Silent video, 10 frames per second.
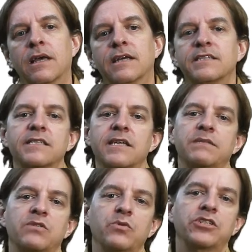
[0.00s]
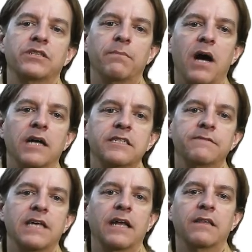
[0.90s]
Since I'm switching the positive
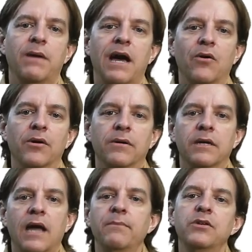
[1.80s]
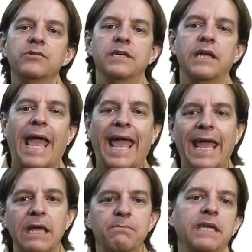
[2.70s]
side of the power, I'm using
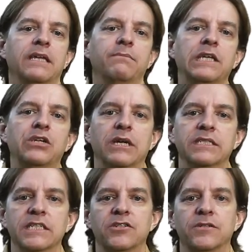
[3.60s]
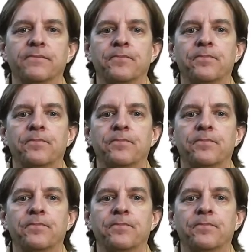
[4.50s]
a PNP transistor.